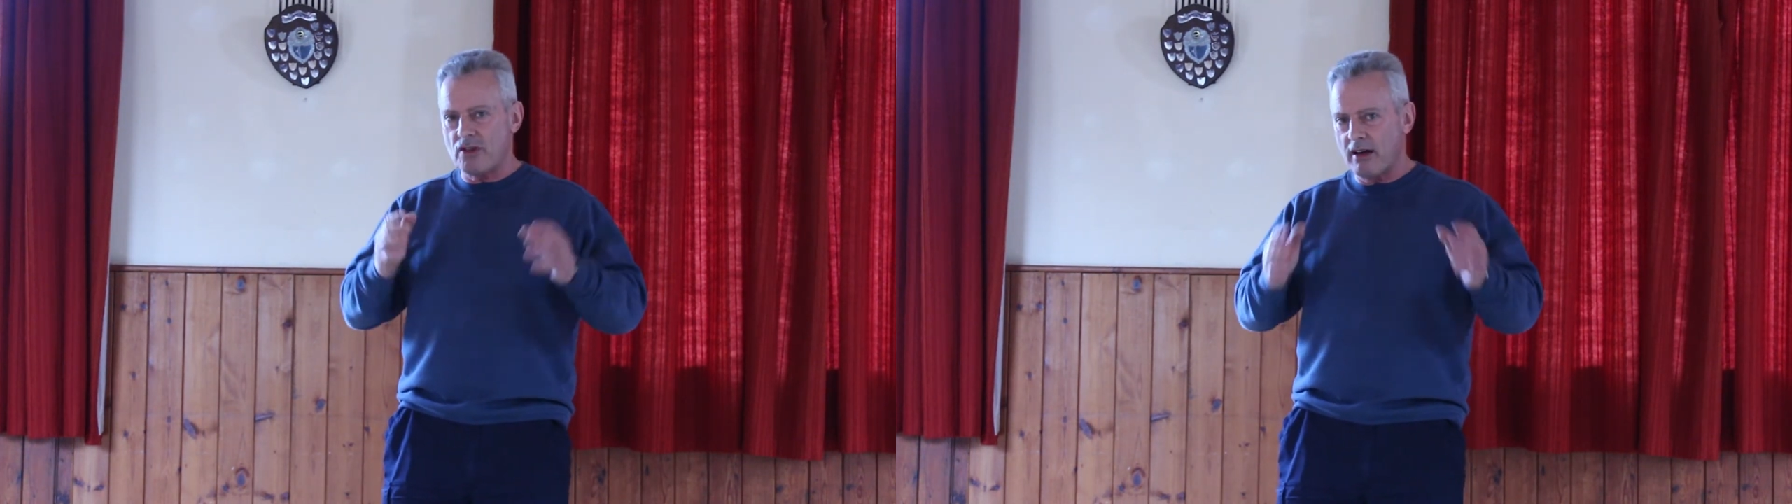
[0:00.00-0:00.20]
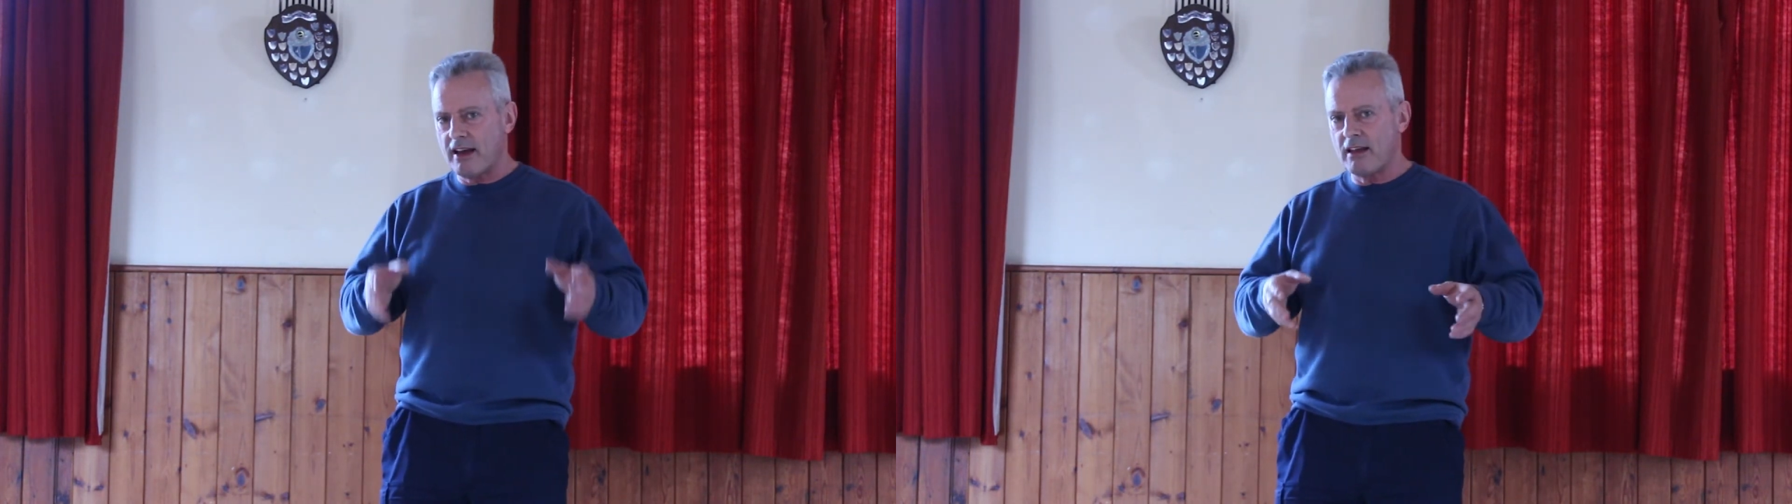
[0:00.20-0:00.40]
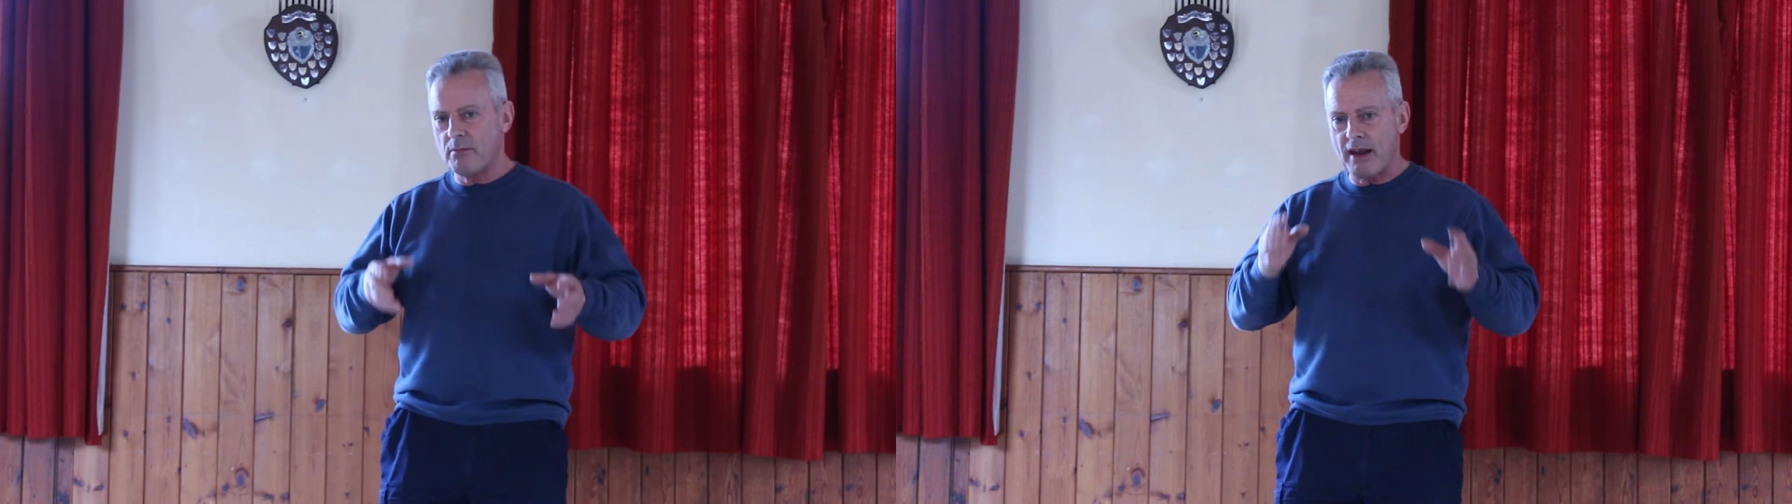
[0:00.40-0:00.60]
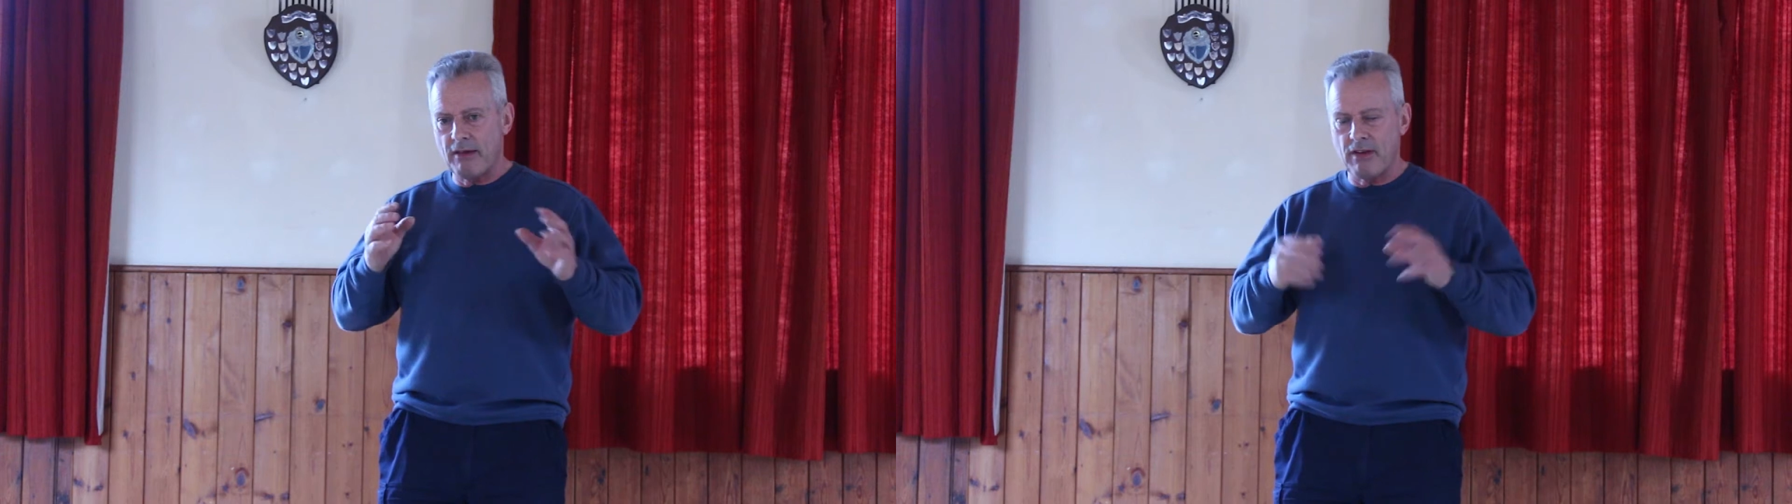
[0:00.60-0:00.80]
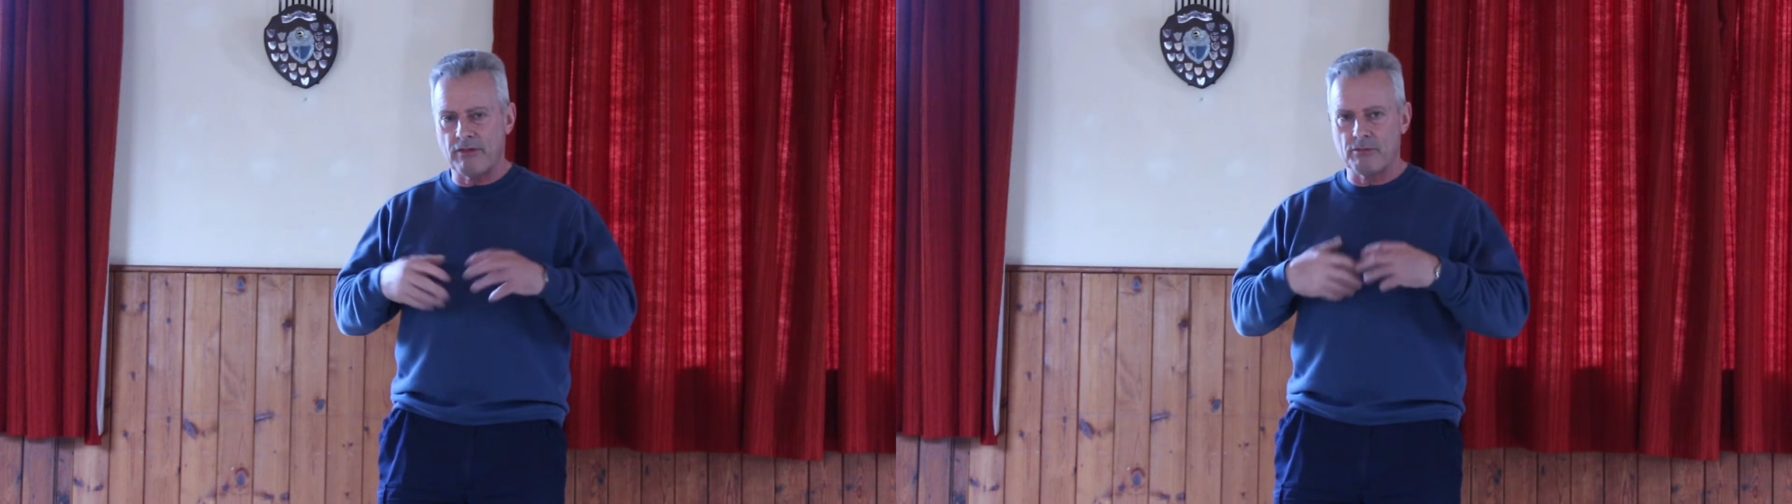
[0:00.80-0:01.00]
start getting
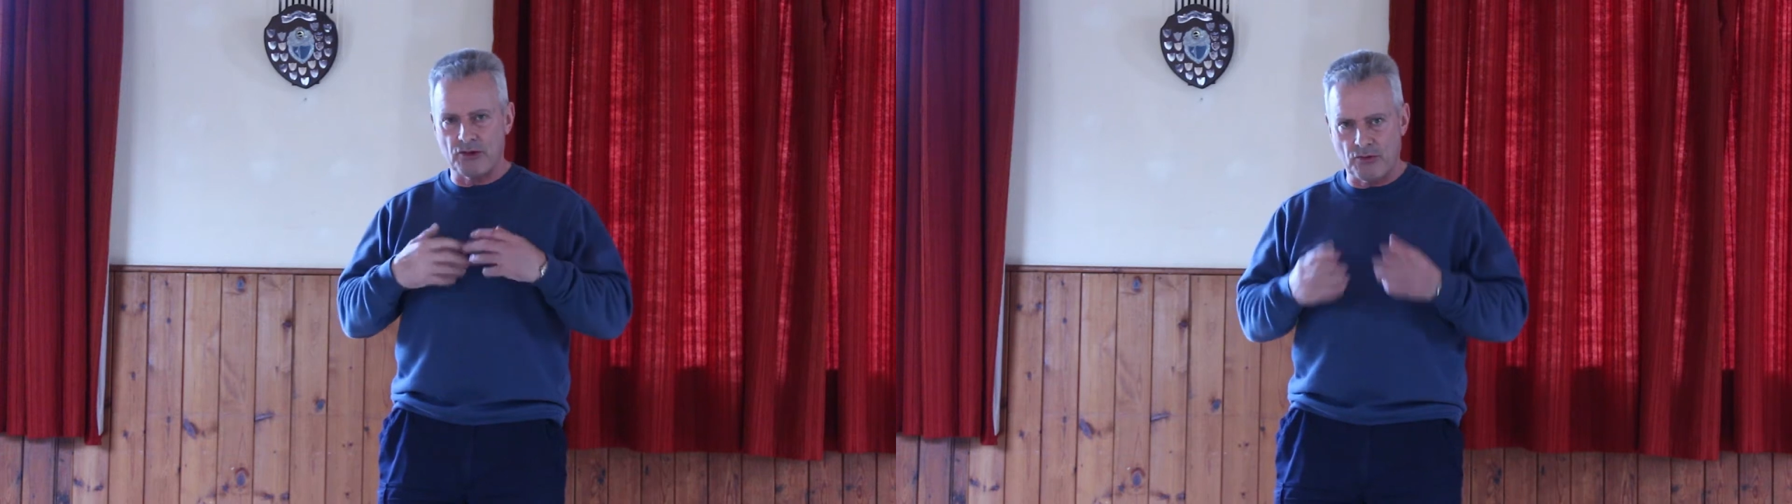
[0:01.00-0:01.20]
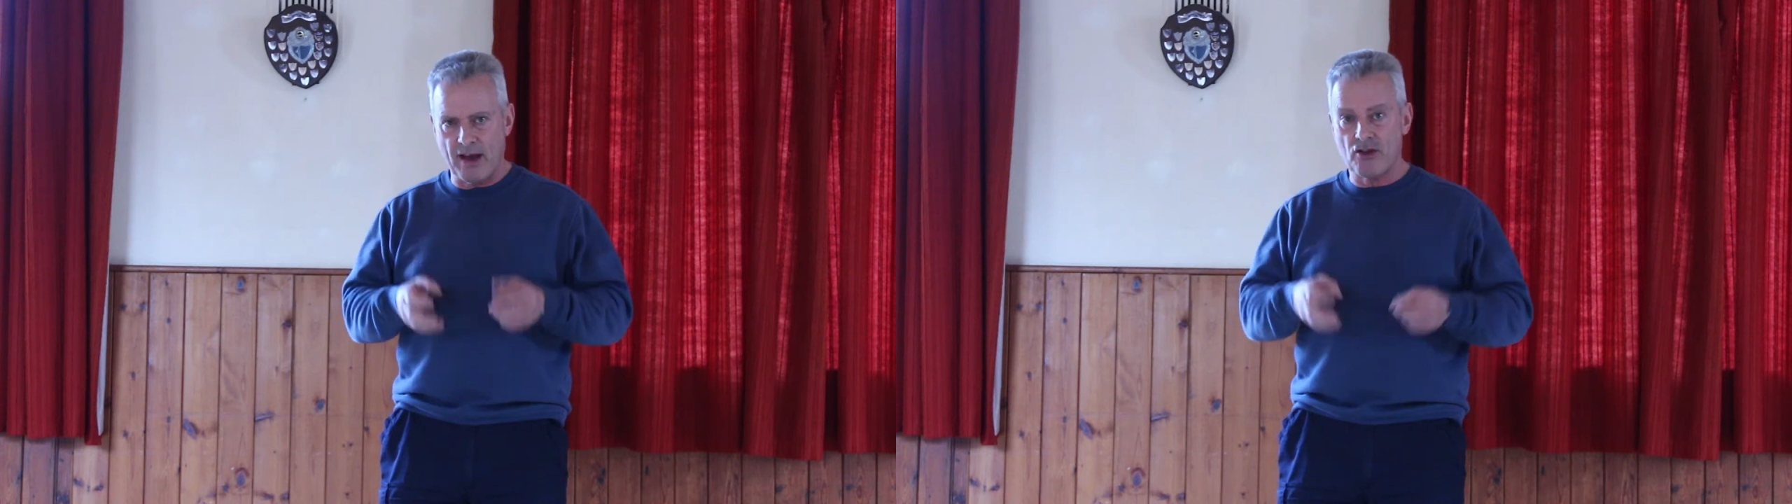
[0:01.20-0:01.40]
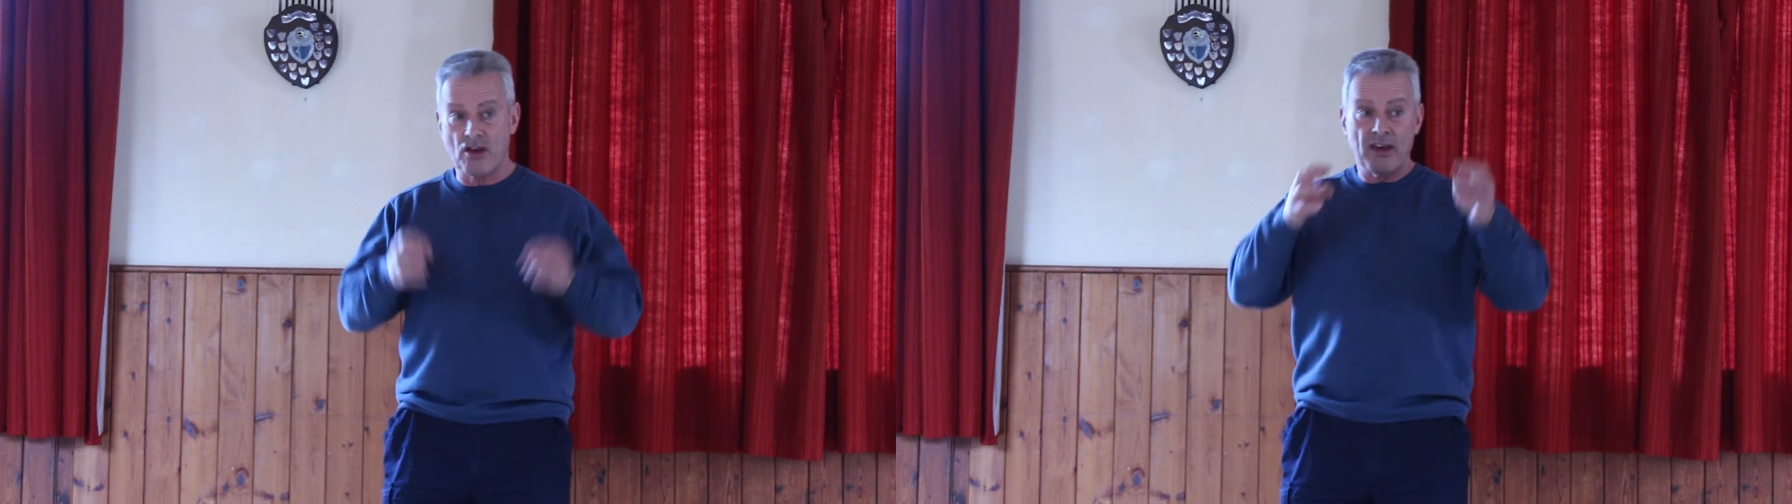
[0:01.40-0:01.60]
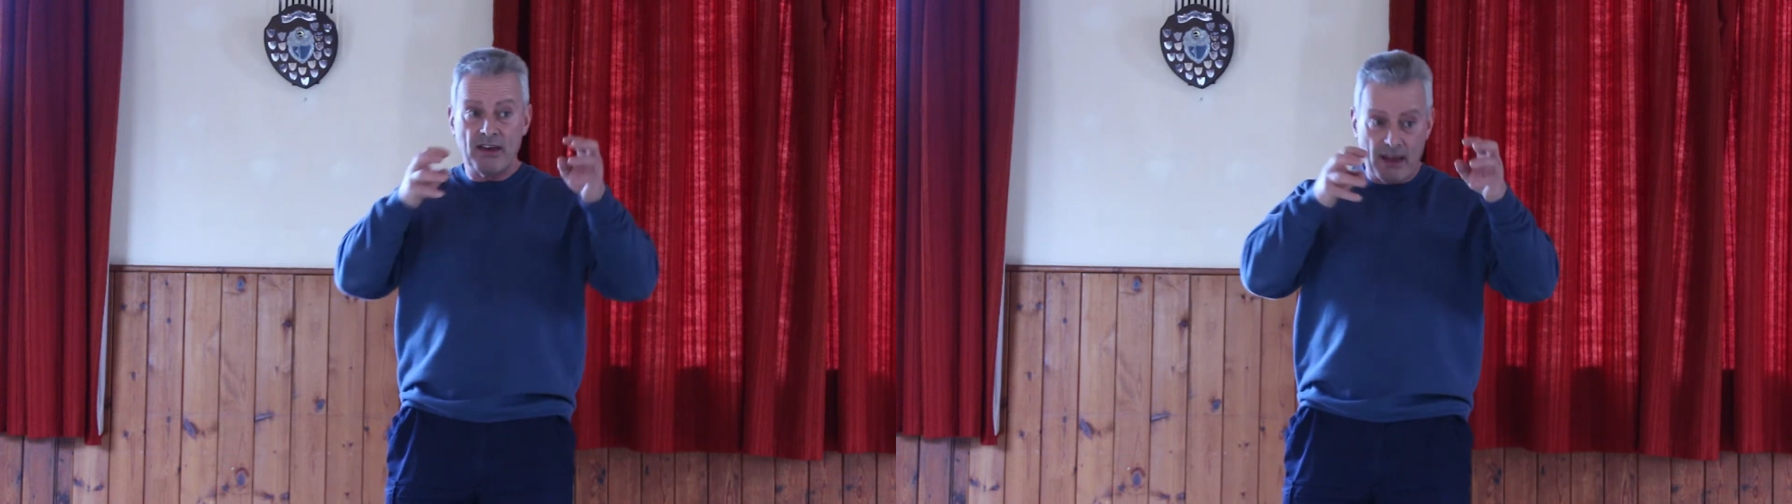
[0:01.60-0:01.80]
benefit from a stretch